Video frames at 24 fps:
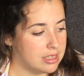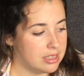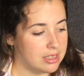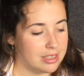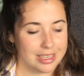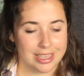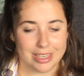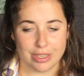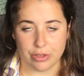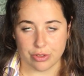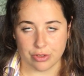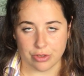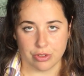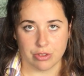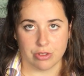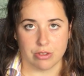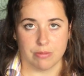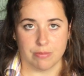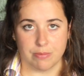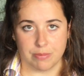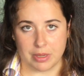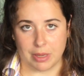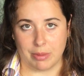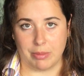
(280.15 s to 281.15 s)
needles,
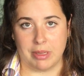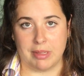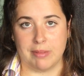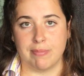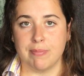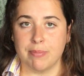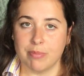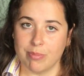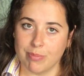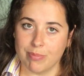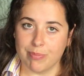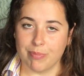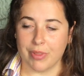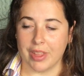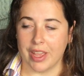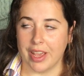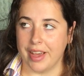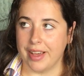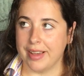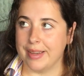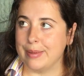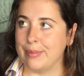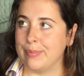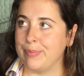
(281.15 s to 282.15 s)
I mean,
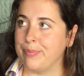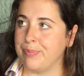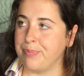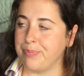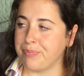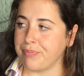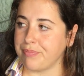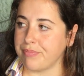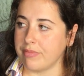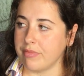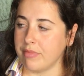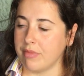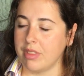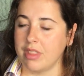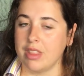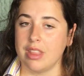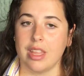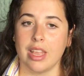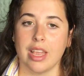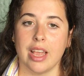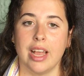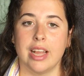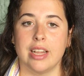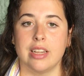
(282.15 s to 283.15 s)
and
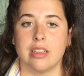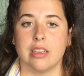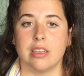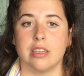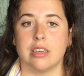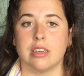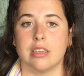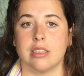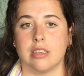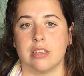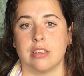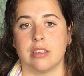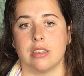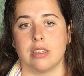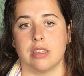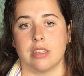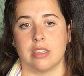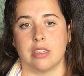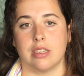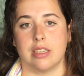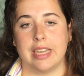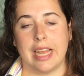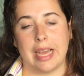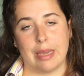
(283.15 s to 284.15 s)
the
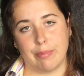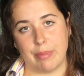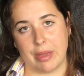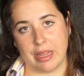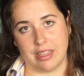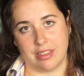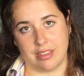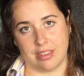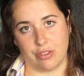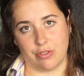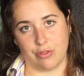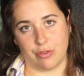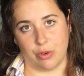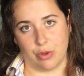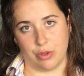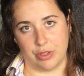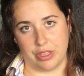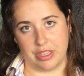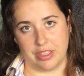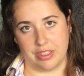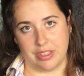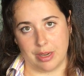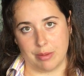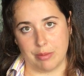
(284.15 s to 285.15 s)
neckband is
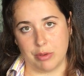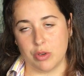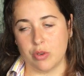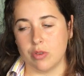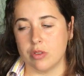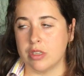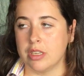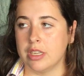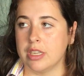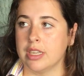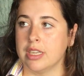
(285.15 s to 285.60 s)
folded double.